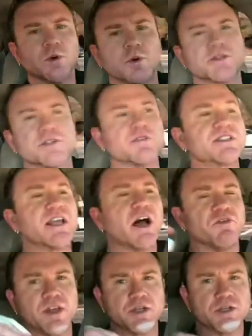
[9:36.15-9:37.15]
the words of
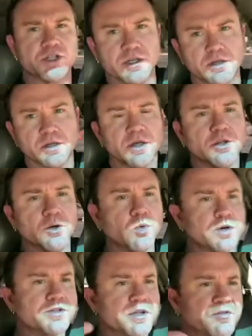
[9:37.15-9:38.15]
salvation, the
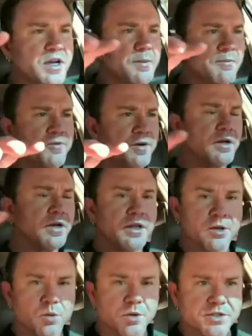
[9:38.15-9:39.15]
words of comfort,
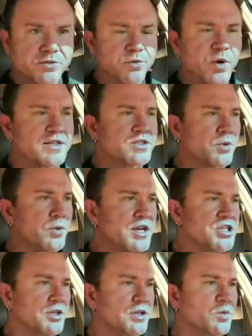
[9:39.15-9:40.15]
the words of
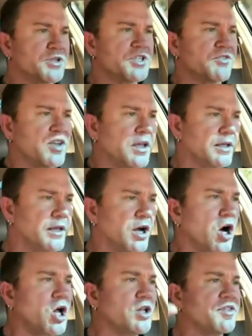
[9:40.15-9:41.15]
restoration, the words of healing,
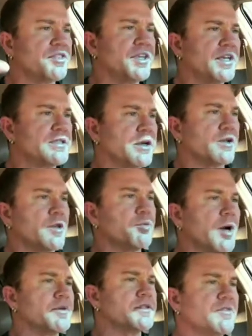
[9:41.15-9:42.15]
all of the things that are the
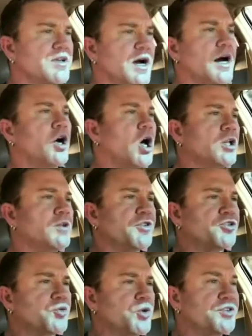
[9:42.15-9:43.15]
promise of God, all of
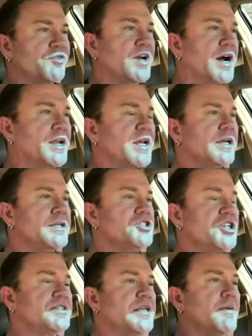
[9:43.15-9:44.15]
the truth of God, because
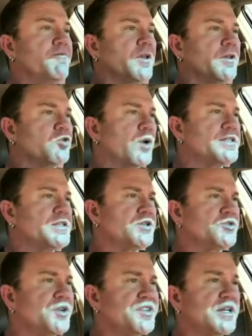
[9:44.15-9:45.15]
Jesus came full of grace
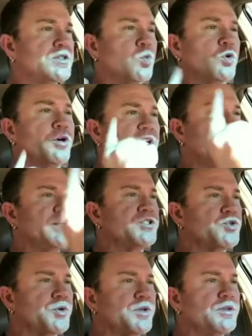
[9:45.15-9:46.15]
and truth, and his word
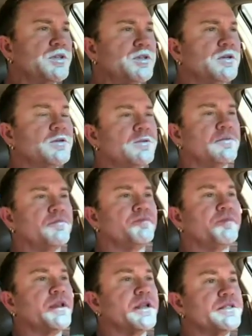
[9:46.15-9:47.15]
is truth.
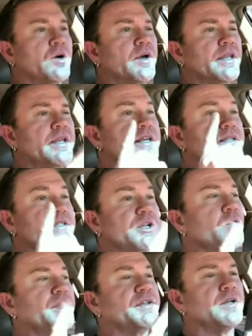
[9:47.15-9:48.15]
So in his
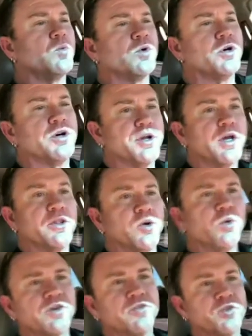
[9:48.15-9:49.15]
anointed word,
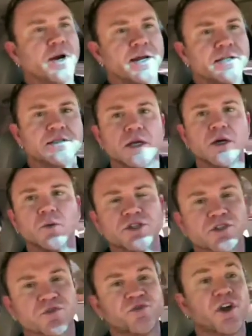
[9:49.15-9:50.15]
the word of Christ,
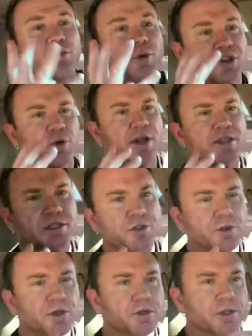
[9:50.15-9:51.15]
which is filled with grace and
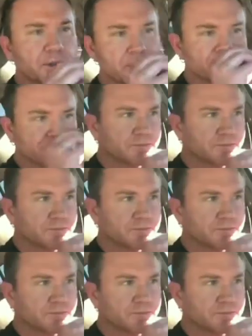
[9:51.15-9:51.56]
truth,